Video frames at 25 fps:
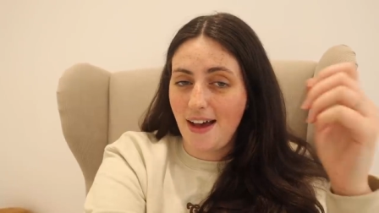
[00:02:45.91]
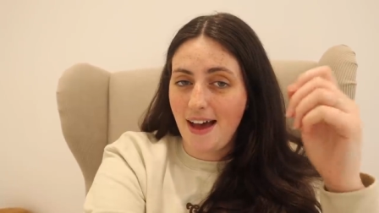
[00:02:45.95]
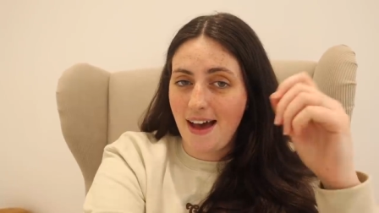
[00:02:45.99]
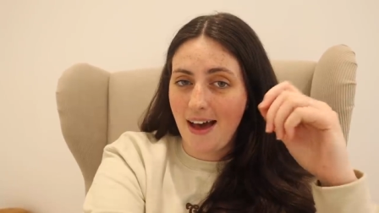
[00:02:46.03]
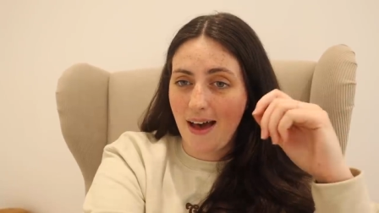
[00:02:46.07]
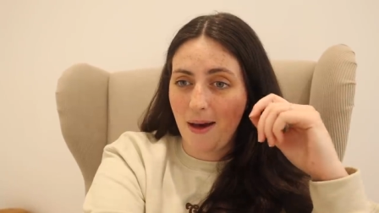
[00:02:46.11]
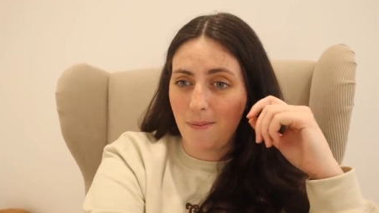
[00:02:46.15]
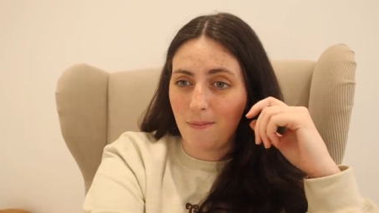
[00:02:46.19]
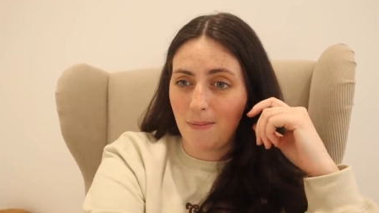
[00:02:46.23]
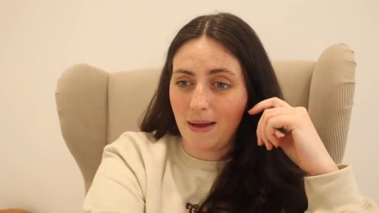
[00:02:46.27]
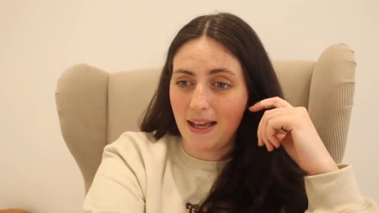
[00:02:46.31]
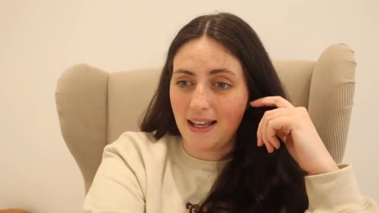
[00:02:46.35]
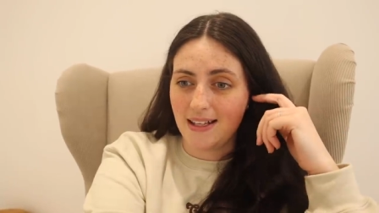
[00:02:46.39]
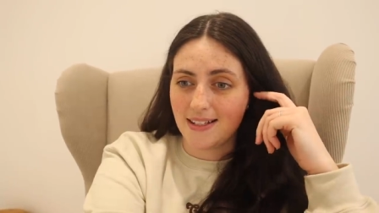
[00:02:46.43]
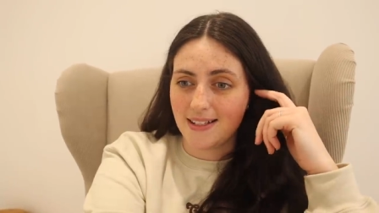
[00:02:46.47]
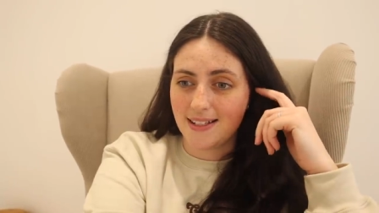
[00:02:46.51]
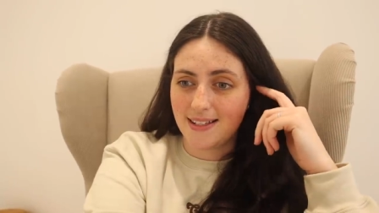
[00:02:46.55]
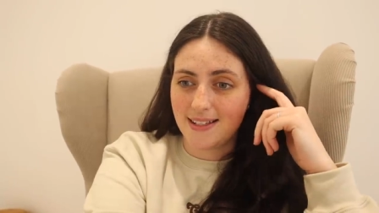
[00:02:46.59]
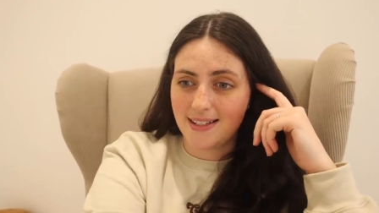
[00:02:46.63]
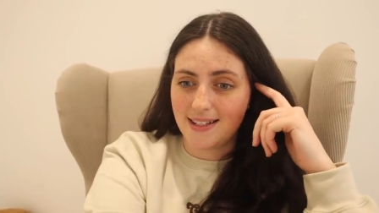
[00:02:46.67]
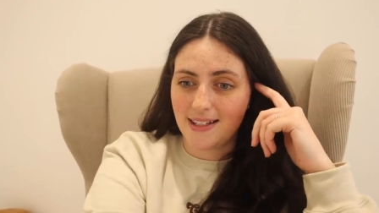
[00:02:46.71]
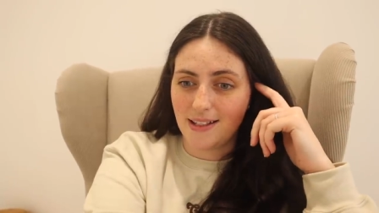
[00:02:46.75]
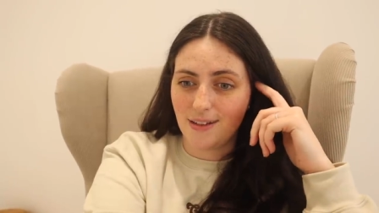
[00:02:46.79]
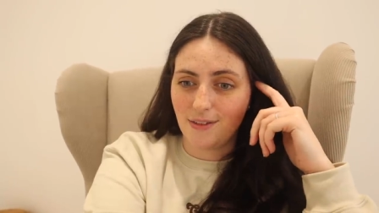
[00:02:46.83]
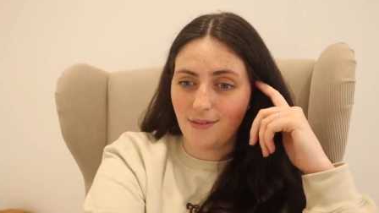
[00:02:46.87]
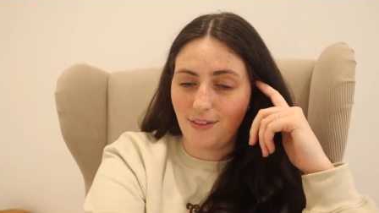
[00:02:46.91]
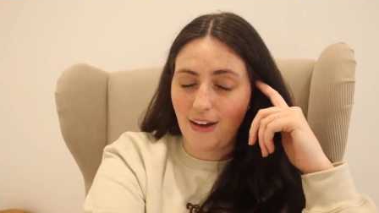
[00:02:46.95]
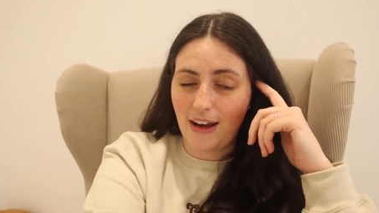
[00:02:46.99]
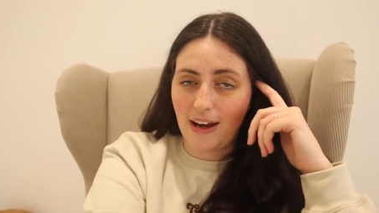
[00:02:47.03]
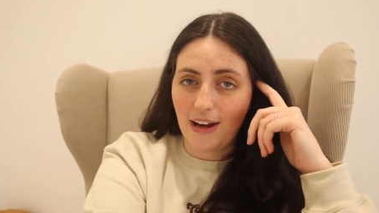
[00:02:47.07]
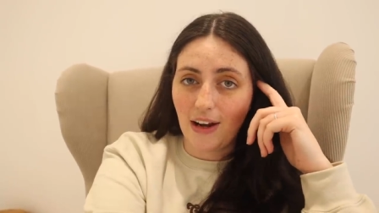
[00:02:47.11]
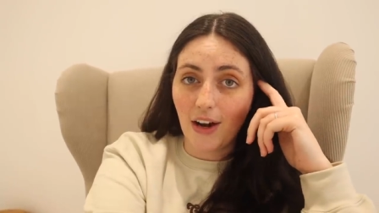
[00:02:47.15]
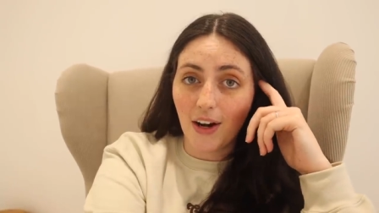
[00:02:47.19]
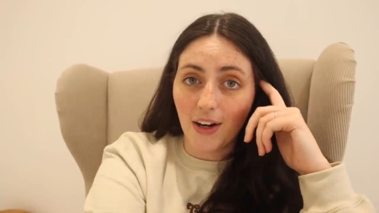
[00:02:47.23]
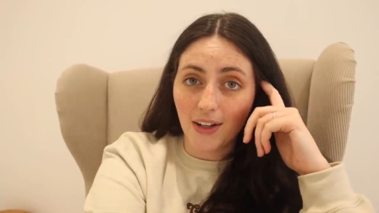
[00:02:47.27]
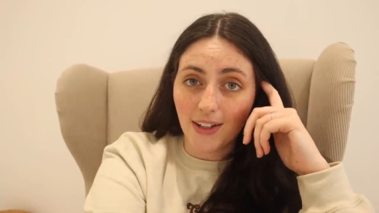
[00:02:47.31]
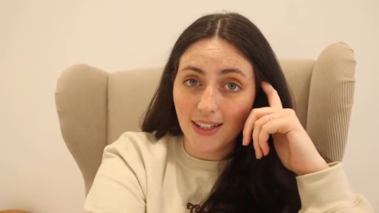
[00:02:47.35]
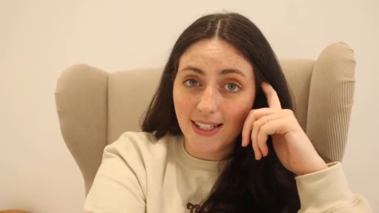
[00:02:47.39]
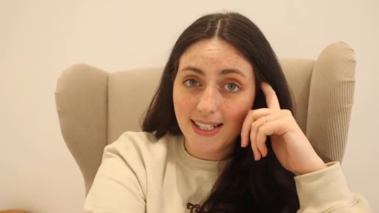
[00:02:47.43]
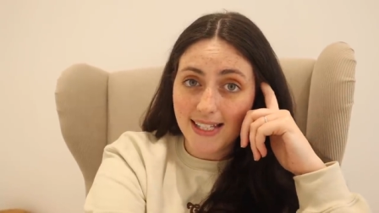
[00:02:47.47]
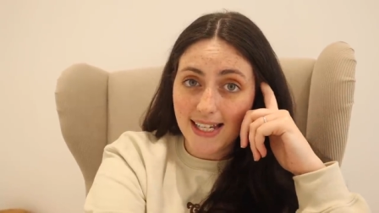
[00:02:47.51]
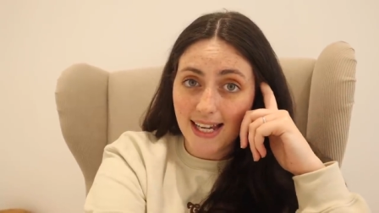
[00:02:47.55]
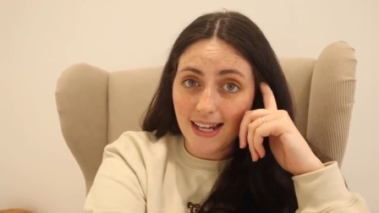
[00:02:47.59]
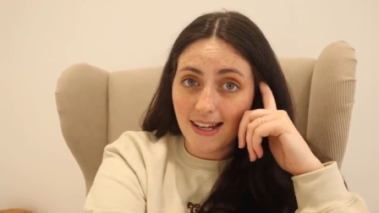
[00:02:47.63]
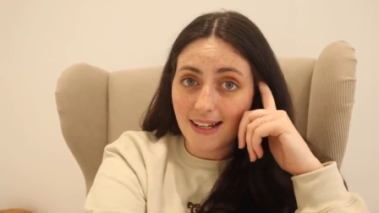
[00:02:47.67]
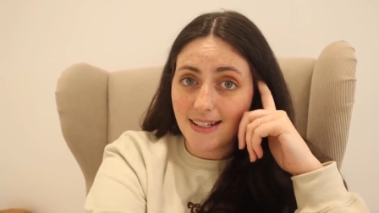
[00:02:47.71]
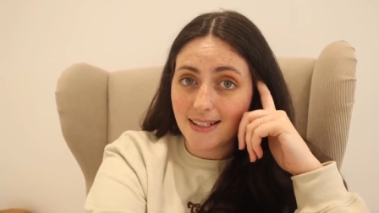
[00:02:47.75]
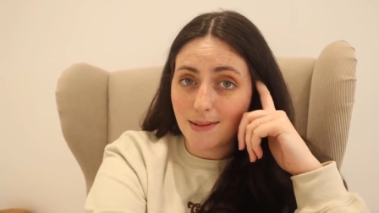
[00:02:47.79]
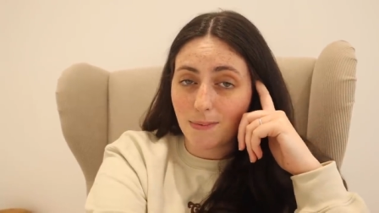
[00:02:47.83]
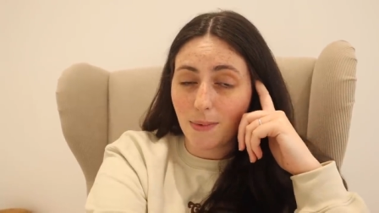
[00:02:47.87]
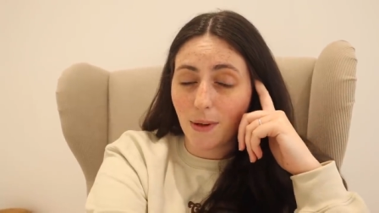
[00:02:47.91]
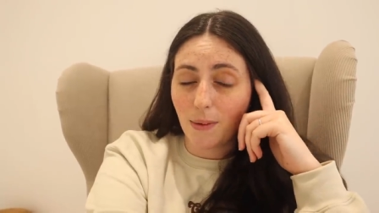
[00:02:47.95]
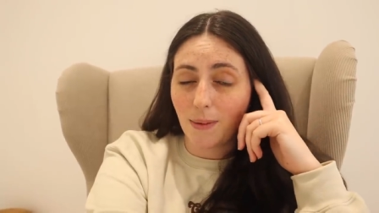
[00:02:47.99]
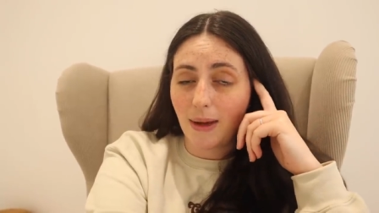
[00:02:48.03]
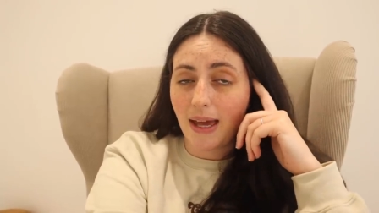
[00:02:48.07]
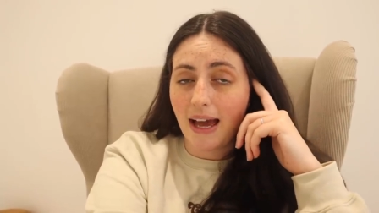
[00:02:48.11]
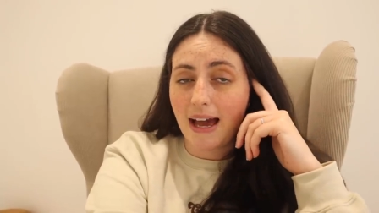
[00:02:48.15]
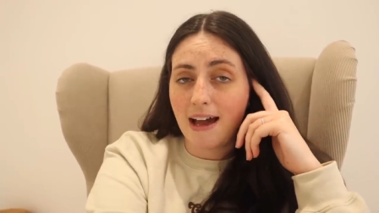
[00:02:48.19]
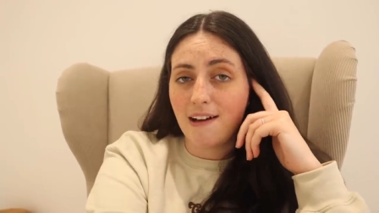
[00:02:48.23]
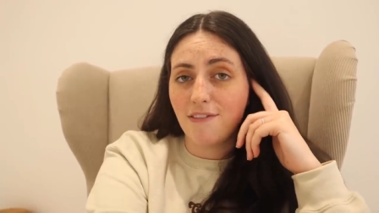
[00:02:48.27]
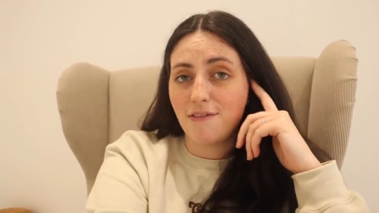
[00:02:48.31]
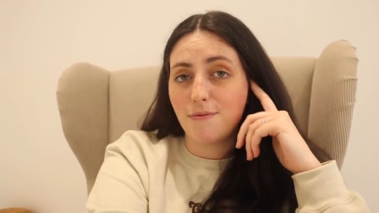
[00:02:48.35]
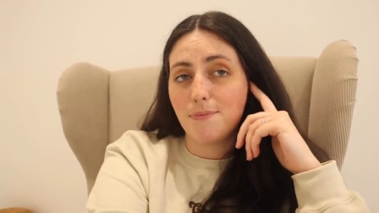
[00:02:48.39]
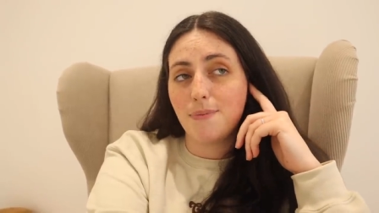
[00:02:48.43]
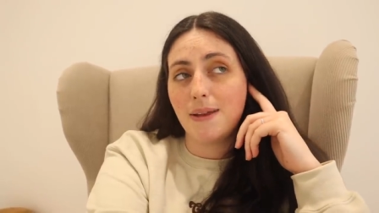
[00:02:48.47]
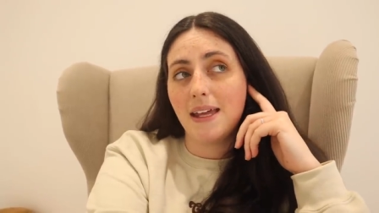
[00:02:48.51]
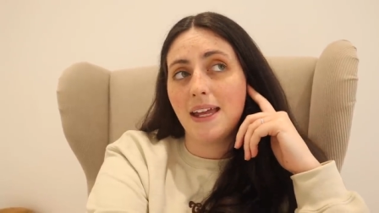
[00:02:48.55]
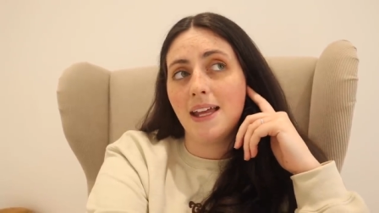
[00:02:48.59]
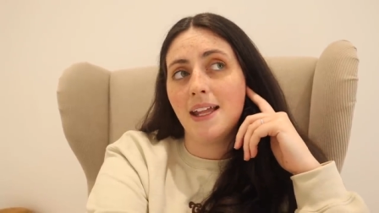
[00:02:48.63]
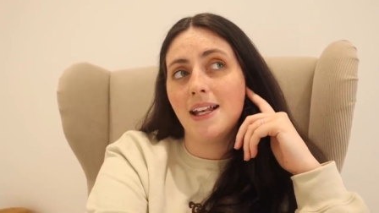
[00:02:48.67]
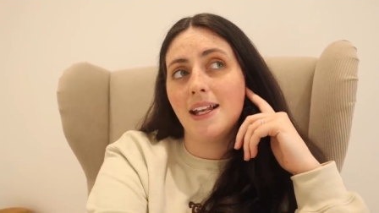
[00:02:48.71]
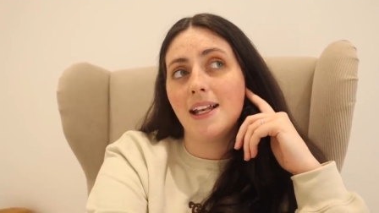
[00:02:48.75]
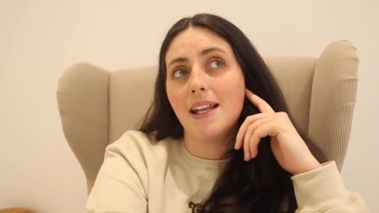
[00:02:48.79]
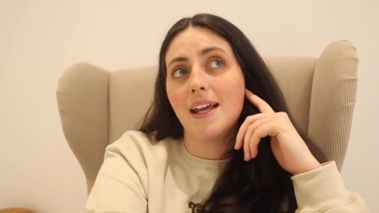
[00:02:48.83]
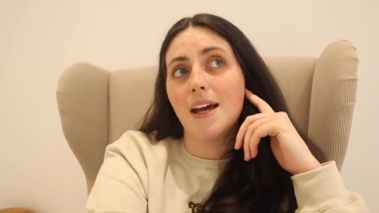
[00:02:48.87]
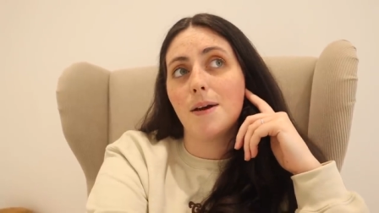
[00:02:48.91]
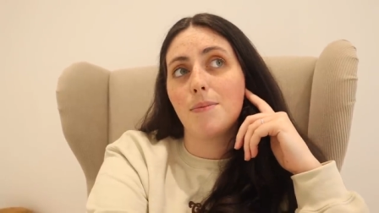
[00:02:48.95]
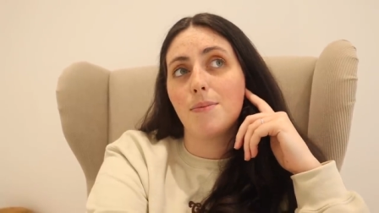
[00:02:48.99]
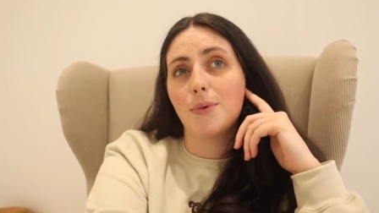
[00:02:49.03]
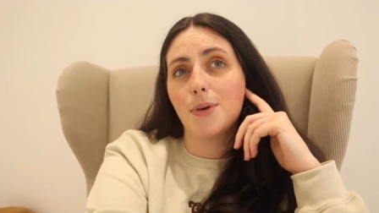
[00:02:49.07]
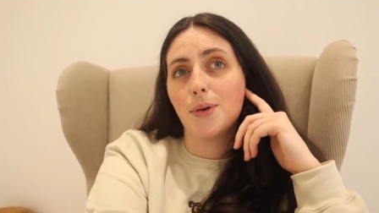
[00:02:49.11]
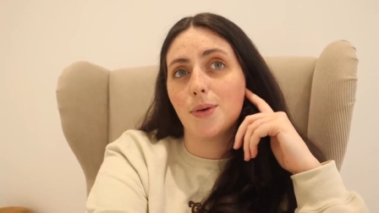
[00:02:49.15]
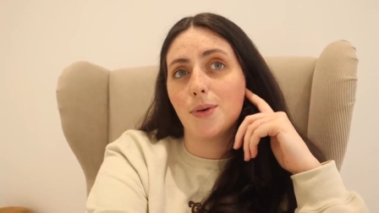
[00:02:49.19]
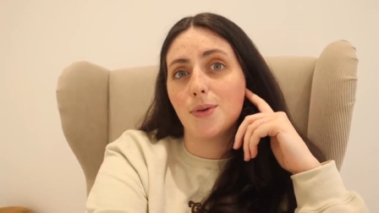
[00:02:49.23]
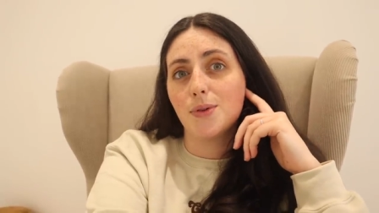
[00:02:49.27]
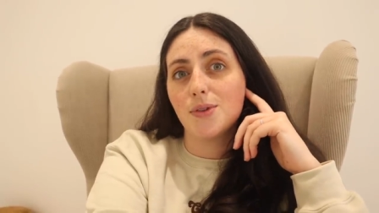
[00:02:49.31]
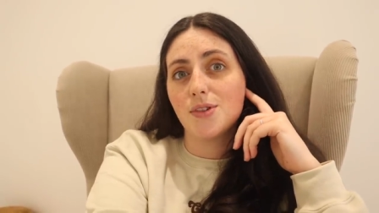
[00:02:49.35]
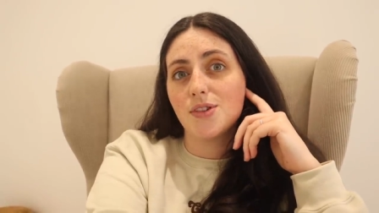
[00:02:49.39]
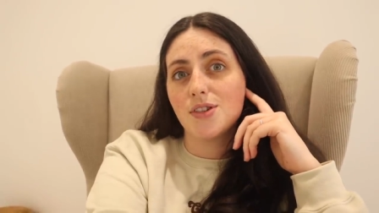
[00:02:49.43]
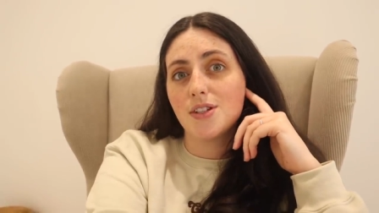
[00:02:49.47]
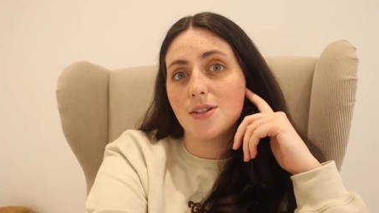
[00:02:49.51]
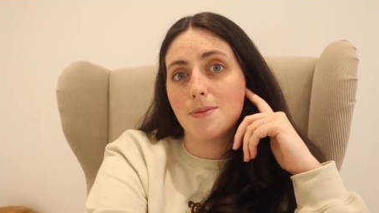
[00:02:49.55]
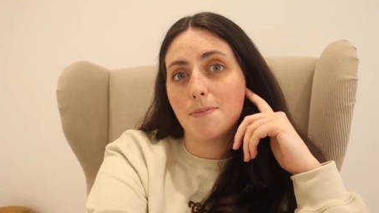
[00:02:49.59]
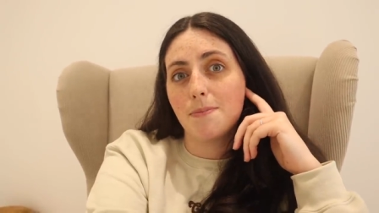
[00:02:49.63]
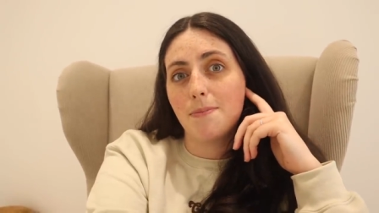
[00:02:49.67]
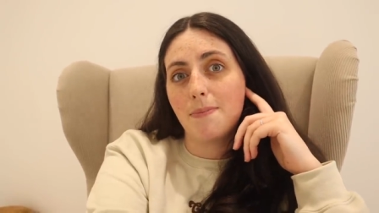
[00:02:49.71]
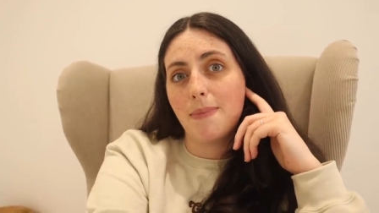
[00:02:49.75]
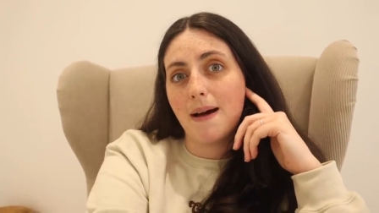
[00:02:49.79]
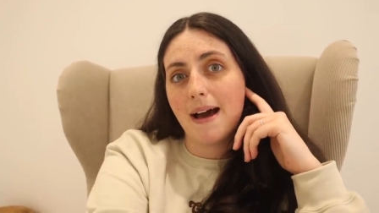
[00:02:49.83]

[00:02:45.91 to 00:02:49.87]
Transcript: Um, it's still very early days, but we have been approached